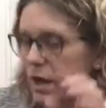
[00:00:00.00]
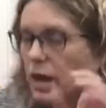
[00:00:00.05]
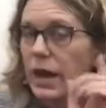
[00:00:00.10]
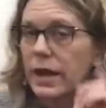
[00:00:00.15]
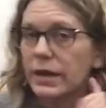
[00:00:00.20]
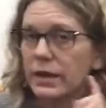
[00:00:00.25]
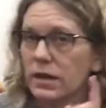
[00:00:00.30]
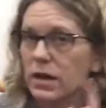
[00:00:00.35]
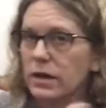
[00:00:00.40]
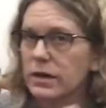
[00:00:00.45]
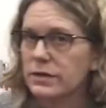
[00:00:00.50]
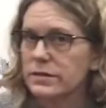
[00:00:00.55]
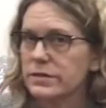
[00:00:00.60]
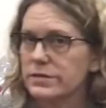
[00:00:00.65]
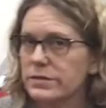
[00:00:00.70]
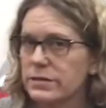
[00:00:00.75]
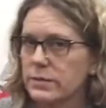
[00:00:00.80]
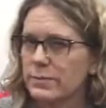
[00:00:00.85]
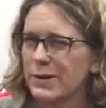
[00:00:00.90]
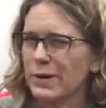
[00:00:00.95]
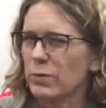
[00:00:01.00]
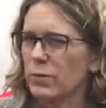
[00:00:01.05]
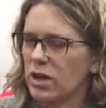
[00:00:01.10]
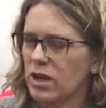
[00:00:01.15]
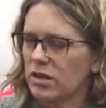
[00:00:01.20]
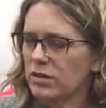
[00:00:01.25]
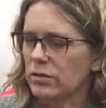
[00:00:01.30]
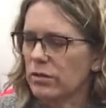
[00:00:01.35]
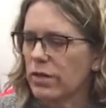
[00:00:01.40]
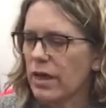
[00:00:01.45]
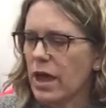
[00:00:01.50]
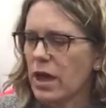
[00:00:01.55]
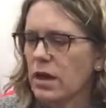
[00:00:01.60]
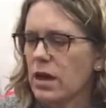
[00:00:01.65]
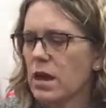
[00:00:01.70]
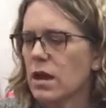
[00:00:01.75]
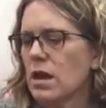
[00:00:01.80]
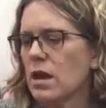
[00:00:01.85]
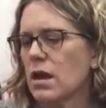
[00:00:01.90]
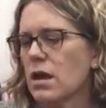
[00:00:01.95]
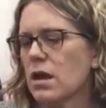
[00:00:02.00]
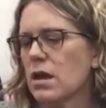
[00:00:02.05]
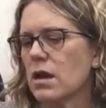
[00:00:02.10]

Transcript: I did not get to steaming. We all know that.